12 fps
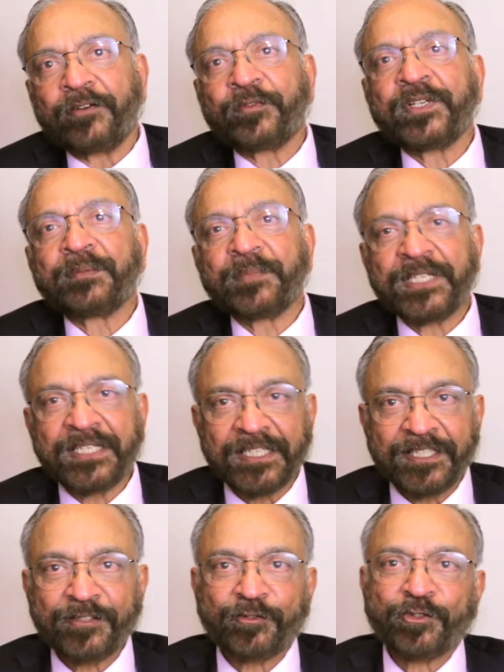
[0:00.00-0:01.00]
we
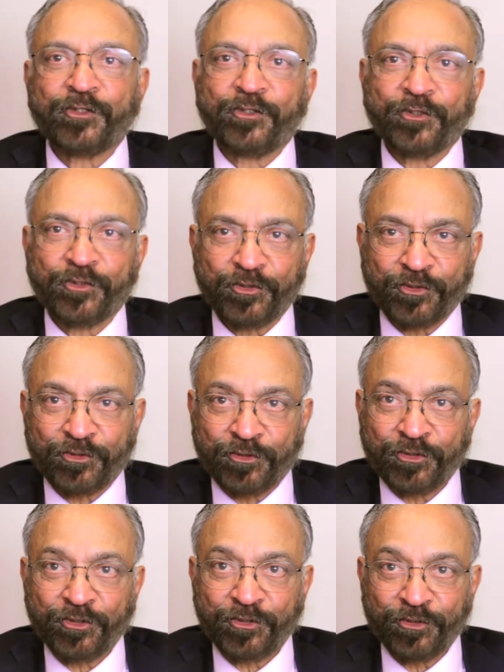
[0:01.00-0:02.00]
being introduced
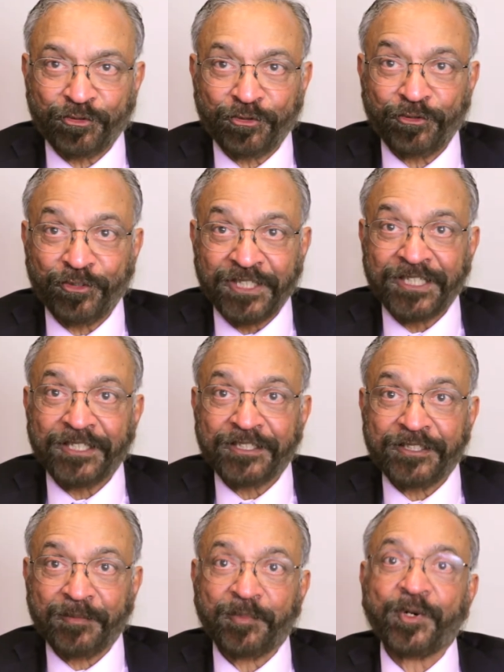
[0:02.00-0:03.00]
to
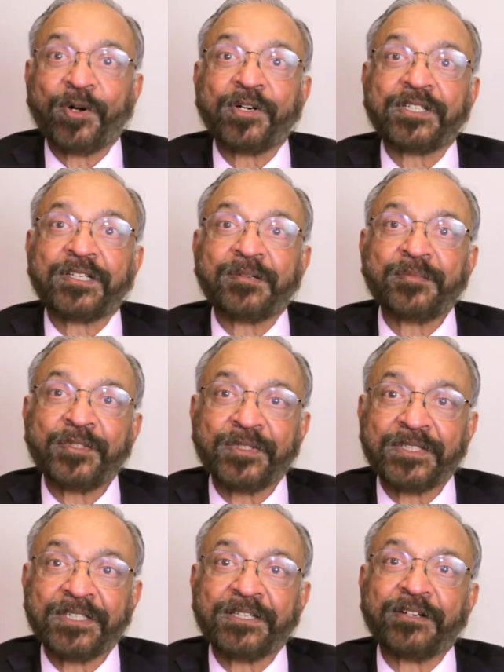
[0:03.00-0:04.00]
the broad
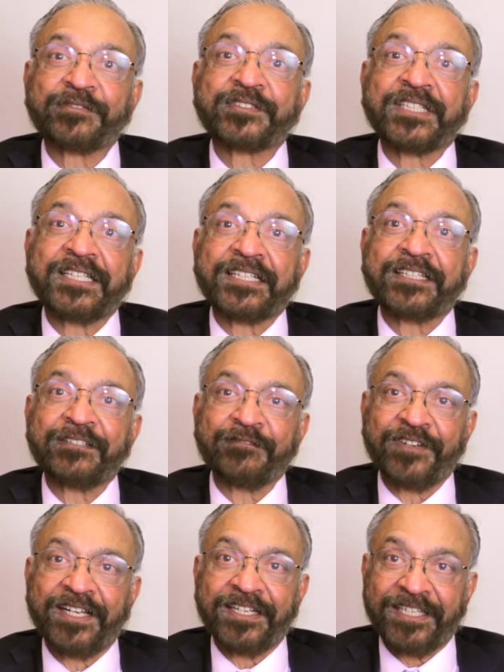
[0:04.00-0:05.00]
community of
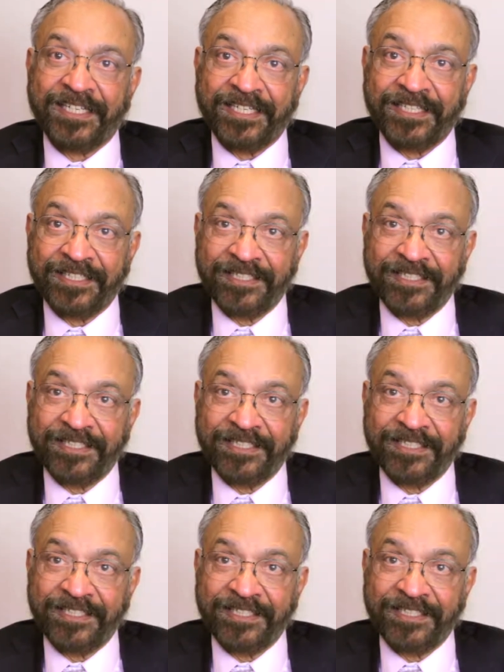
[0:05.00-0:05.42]
Silicon Valley